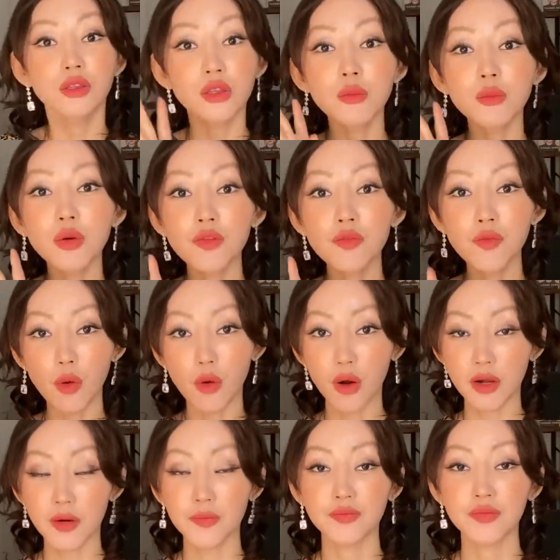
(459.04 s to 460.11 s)
Number
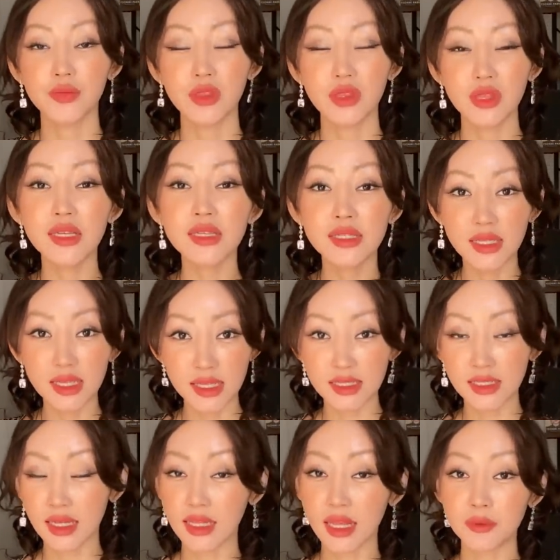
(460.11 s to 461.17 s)
four, this is
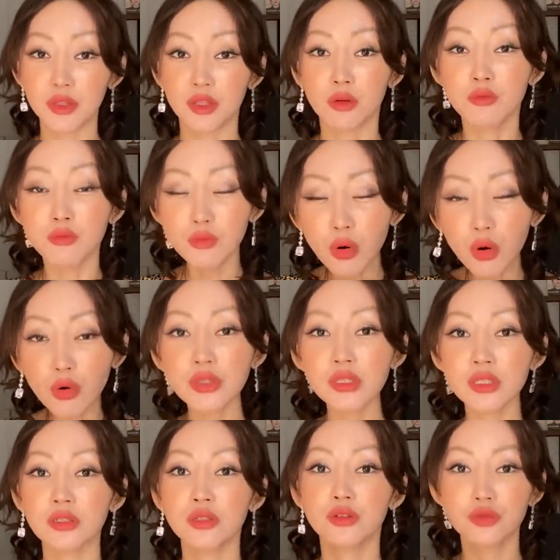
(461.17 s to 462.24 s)
gonna be the
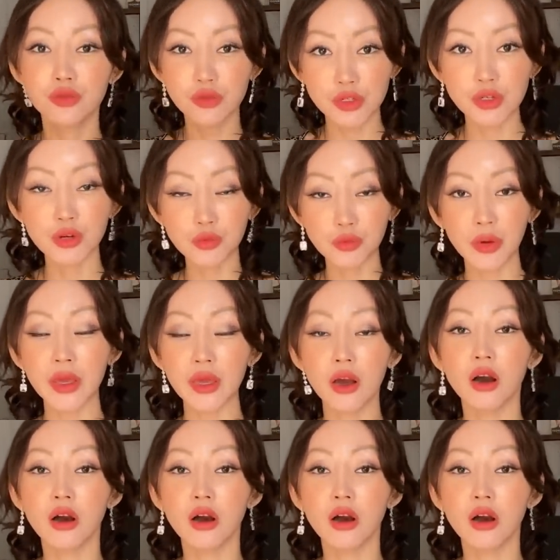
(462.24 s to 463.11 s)
most crucial way